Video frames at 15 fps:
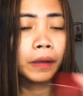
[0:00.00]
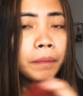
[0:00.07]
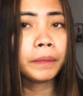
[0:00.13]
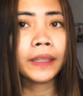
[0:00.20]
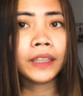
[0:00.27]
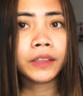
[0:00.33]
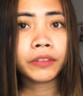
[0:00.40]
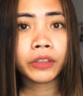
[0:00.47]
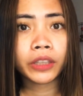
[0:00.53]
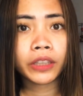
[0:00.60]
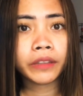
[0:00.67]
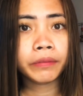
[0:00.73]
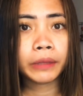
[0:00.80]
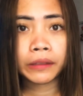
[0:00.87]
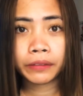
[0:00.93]
Please
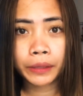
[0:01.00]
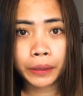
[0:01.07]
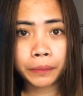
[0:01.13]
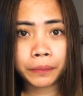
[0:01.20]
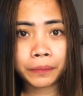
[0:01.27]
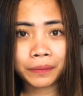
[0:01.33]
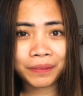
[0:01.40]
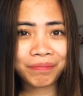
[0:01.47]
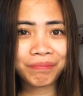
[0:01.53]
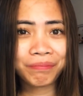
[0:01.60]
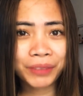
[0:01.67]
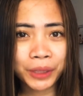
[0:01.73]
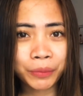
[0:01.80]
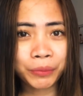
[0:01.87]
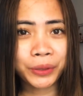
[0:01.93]
forgive me if I
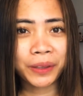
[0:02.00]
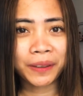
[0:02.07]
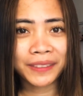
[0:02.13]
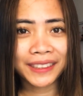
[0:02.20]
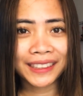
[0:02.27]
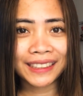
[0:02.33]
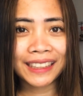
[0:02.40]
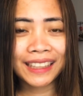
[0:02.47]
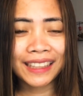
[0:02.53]
mispronounce it.